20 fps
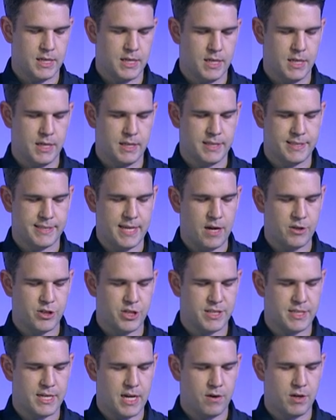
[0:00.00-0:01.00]
uh, the style
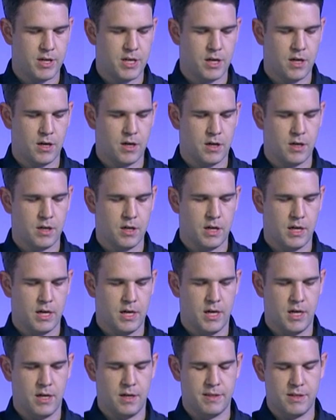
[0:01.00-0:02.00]
sheet's down here.
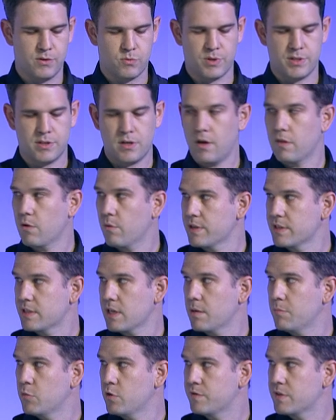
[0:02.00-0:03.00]
Uh, these ones are the ones
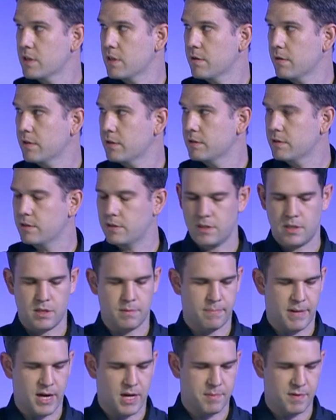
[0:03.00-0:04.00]
that I moved to the, to the
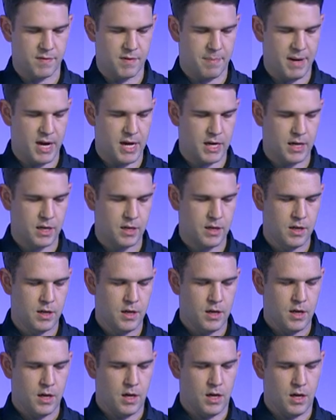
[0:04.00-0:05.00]
bottom of the body.
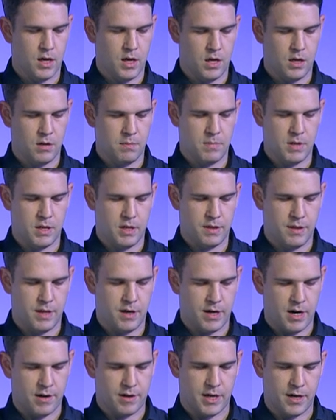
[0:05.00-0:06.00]
Um,
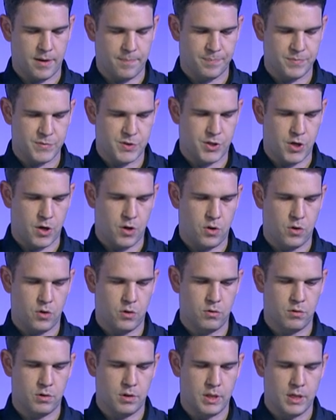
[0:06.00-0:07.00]
they're down here.
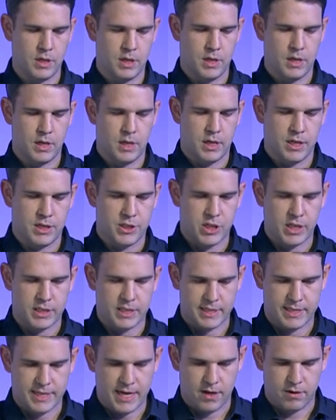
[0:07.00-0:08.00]
So check
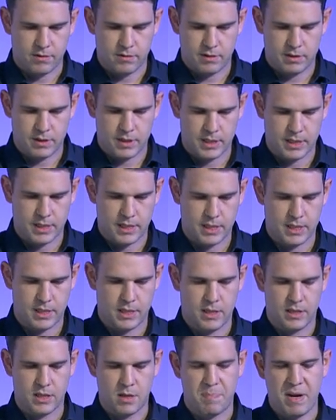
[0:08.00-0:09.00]
this out.
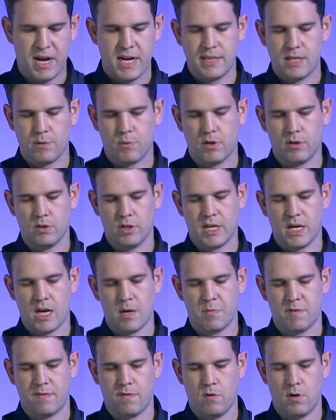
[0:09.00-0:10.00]
The paint that we were looking
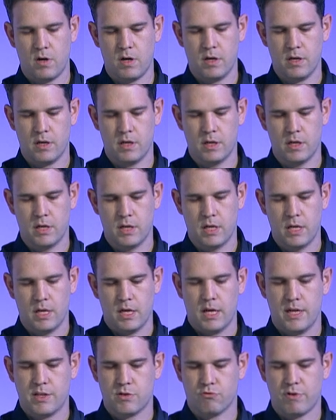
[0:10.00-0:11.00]
at before,
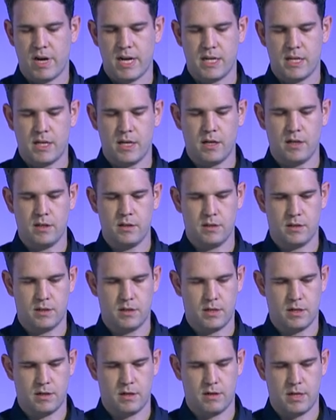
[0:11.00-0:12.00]
it's right here.
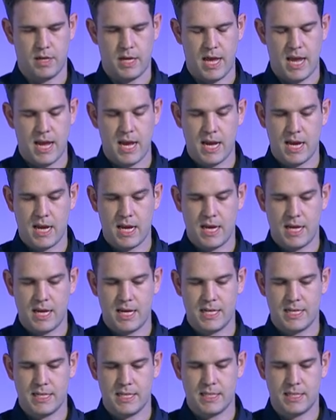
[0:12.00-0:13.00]

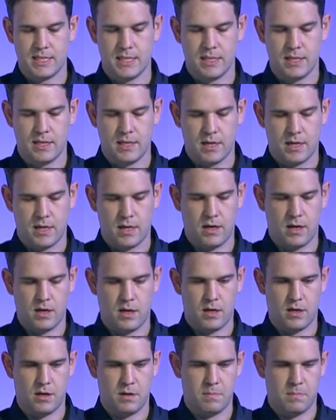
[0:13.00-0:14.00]
And
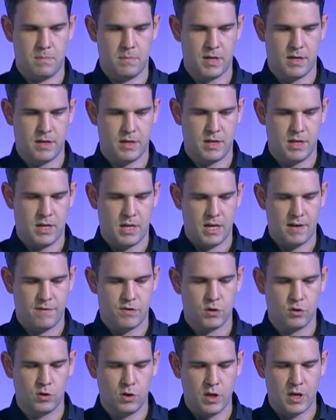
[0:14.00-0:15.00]
um,
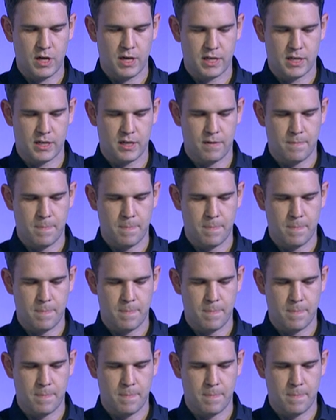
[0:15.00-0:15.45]
if you look,